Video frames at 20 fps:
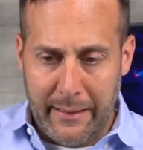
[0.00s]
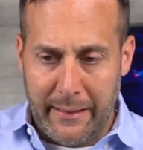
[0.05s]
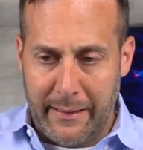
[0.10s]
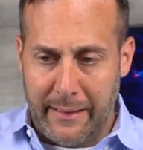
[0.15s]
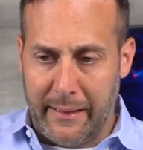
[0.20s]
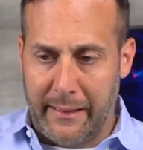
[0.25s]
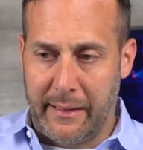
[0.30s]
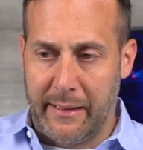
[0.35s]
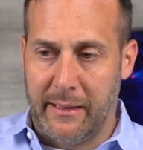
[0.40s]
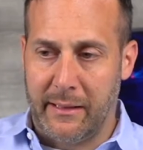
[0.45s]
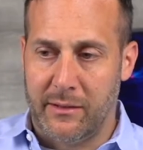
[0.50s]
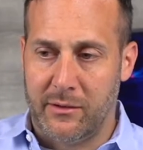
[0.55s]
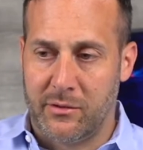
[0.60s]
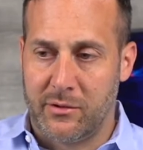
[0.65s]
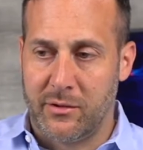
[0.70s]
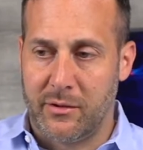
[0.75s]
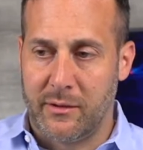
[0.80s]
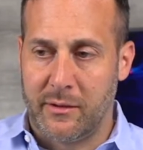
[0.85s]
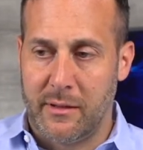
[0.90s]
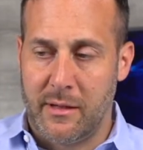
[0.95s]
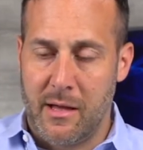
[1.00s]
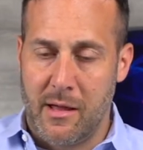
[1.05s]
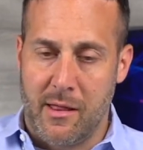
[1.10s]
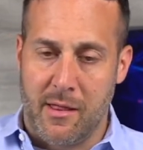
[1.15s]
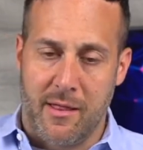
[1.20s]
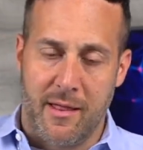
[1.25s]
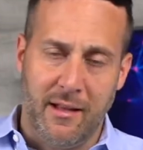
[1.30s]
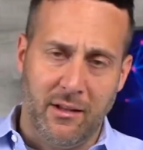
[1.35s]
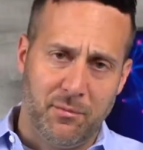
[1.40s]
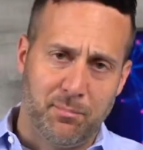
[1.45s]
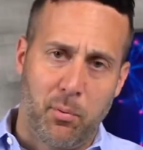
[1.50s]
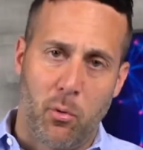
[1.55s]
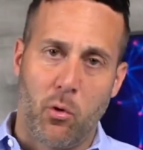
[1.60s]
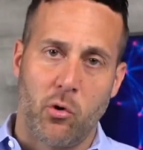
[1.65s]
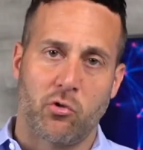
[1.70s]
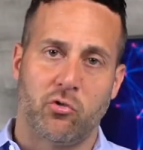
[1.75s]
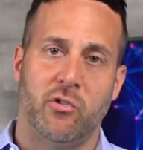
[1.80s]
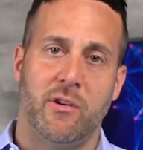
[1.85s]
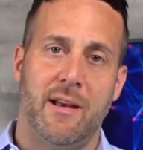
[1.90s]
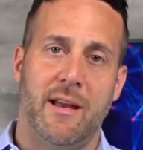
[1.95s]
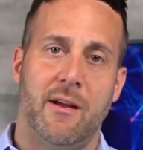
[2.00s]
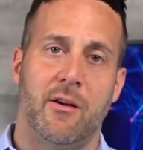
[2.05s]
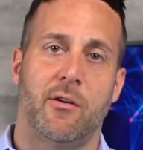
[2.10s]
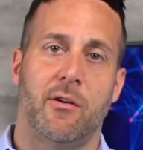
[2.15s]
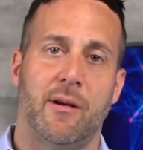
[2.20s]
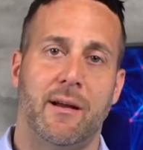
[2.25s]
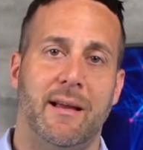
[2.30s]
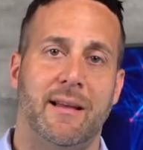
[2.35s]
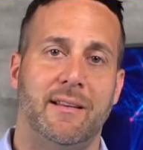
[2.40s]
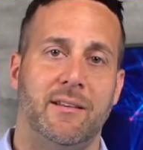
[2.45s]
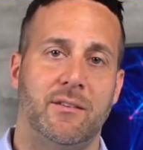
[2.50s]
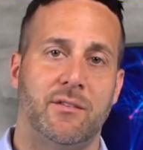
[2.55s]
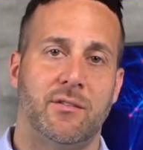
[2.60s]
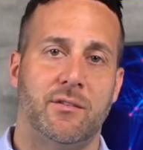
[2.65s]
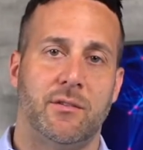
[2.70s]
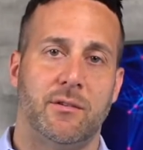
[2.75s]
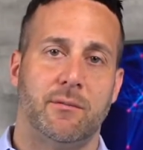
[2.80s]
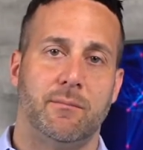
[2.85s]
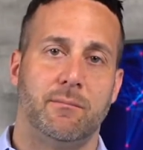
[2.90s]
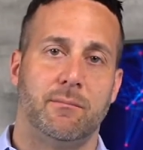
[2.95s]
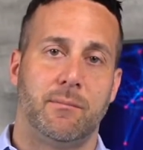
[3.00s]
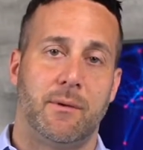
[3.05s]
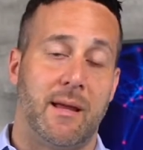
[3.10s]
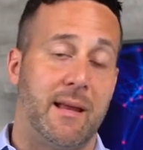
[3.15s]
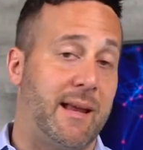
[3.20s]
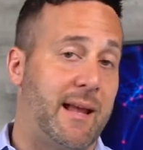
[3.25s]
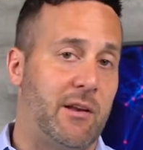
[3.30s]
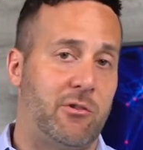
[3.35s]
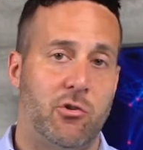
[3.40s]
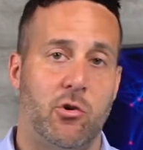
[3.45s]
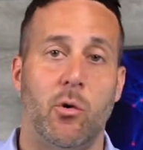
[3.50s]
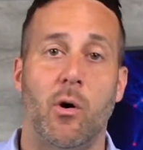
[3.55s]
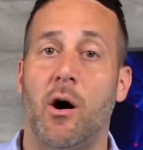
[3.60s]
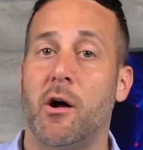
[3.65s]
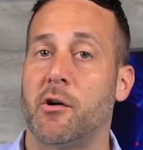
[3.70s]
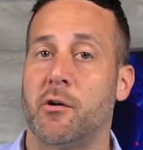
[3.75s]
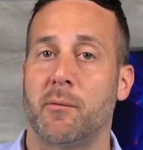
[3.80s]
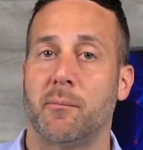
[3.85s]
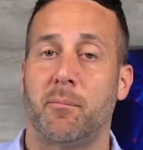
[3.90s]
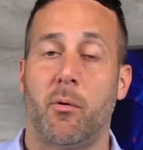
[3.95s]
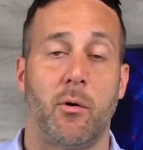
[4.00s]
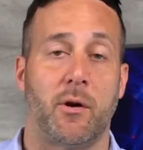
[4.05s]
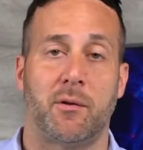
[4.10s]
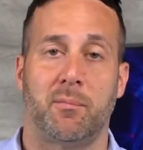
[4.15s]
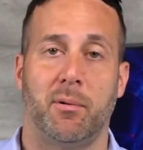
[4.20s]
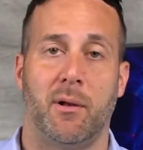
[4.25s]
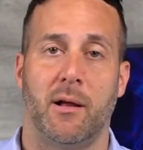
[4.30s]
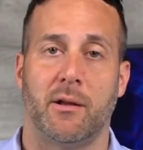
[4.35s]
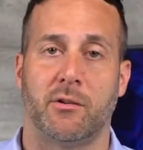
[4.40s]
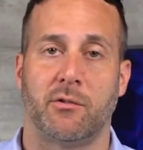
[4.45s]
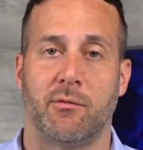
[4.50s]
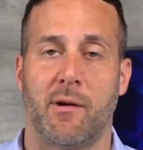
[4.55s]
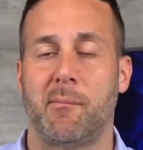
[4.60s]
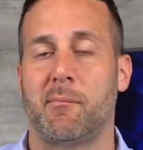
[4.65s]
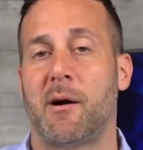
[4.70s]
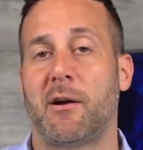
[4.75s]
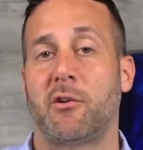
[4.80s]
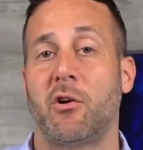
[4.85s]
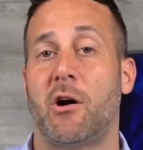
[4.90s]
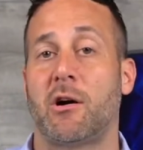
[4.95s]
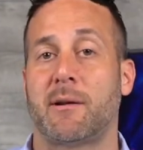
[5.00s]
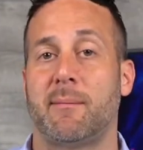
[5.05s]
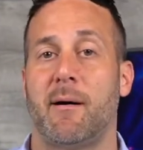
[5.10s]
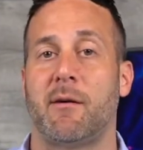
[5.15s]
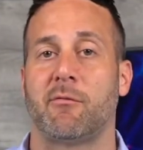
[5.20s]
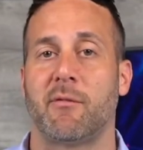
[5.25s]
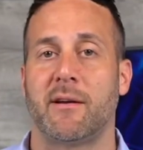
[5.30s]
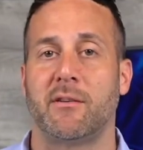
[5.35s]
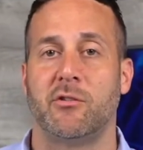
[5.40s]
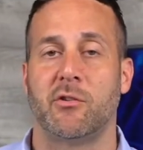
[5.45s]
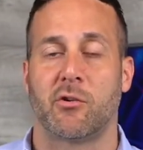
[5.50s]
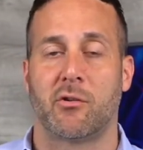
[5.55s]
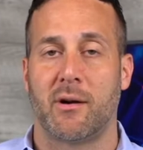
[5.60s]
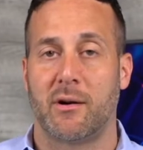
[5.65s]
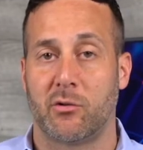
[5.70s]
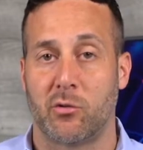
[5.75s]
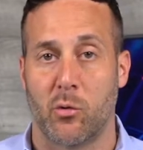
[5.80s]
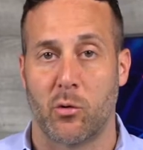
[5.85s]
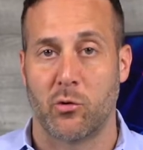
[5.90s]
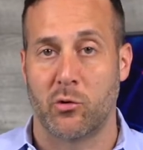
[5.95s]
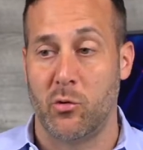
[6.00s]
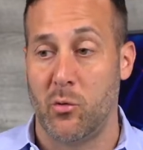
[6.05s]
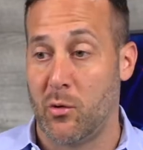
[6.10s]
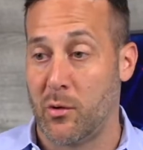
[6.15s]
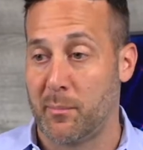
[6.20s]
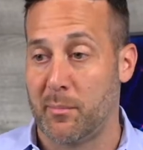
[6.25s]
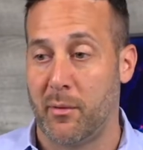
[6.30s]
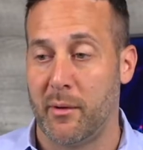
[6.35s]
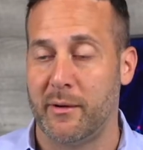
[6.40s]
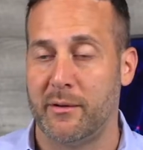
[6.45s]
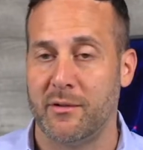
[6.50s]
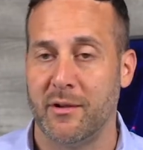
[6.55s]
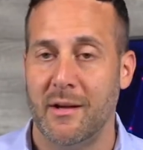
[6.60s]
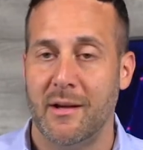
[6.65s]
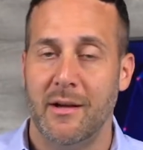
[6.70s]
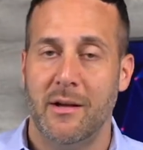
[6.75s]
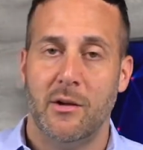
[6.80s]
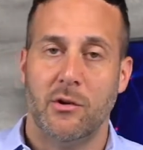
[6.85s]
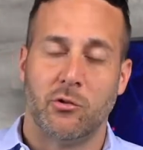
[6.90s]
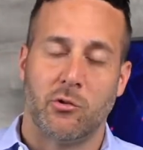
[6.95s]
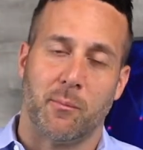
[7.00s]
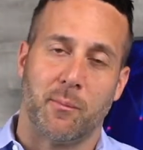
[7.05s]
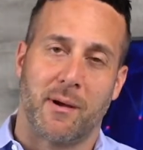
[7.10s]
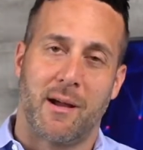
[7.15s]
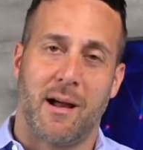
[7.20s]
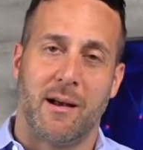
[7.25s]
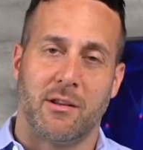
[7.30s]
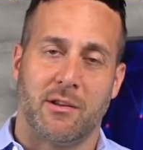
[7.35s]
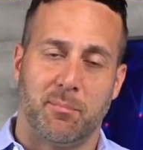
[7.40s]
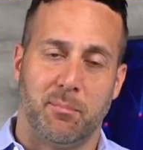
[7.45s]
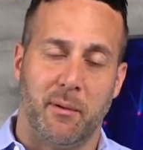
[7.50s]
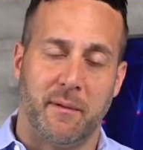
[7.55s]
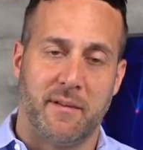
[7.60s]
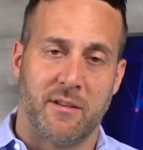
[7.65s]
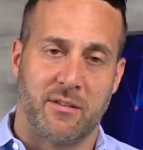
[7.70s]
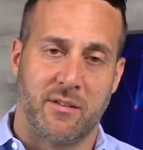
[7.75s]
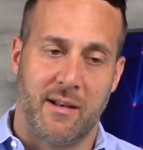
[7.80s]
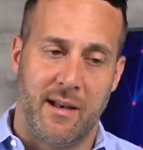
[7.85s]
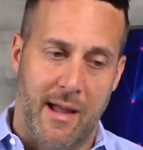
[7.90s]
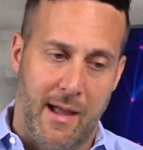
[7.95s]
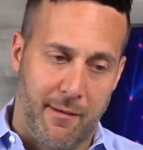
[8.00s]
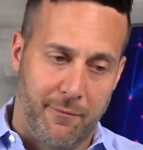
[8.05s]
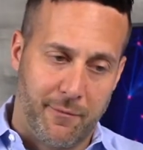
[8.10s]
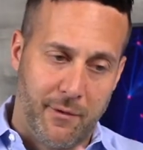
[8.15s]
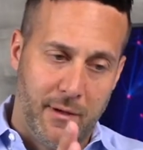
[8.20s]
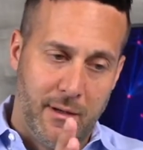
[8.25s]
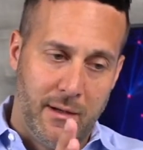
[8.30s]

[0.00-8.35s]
is this portion here can get you 100 points plus. Remember, I talked about raising your credit score 200 points. So I'm going to kind of split this in half.